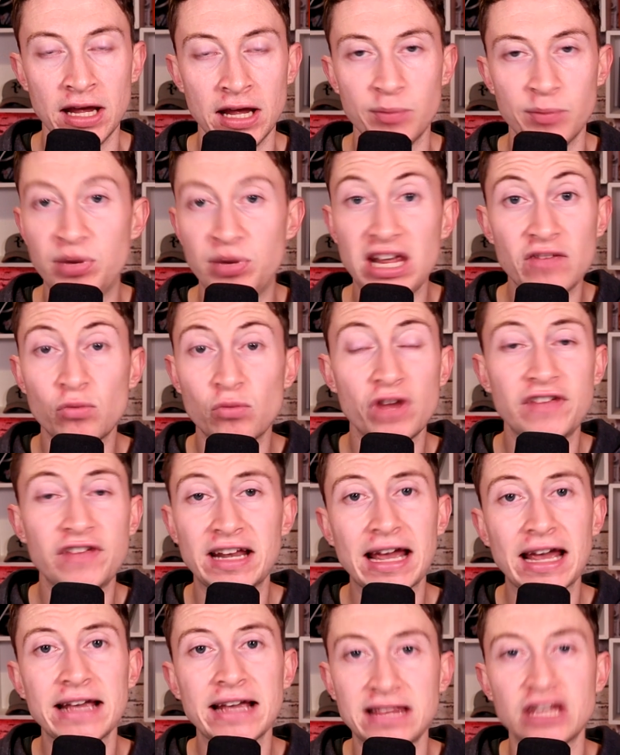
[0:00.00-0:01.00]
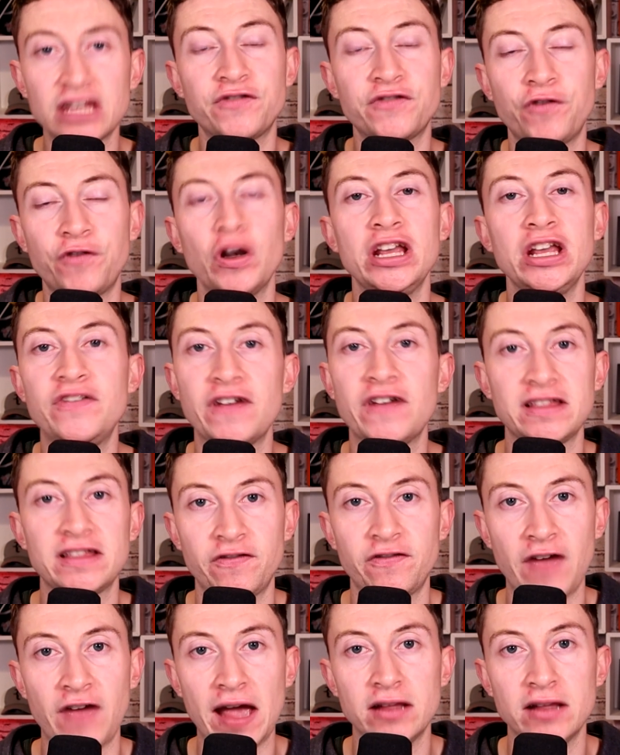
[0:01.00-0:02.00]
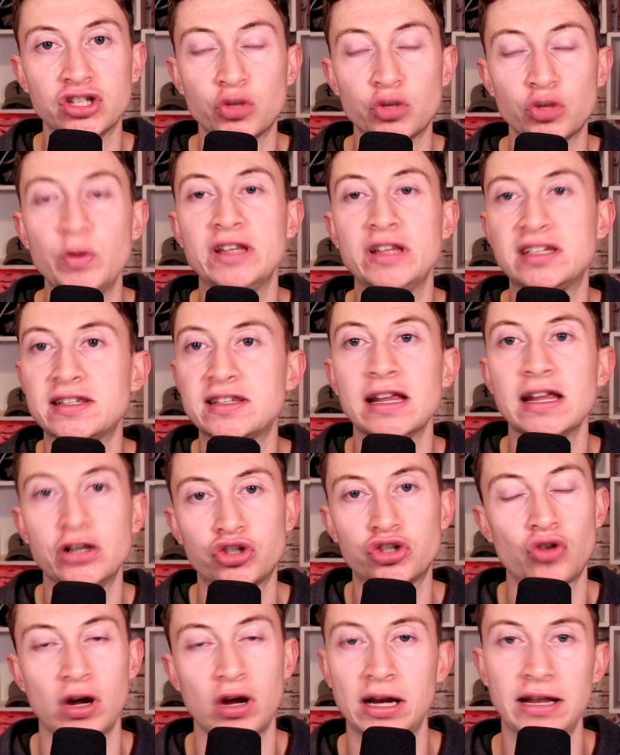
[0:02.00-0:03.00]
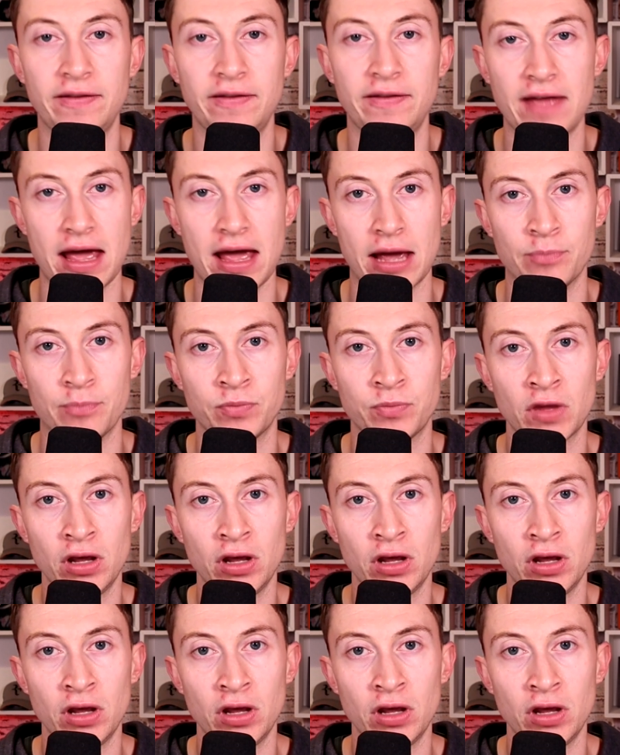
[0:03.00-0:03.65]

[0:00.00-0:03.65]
But even with United's fully fit defence, we'd still struggle in there.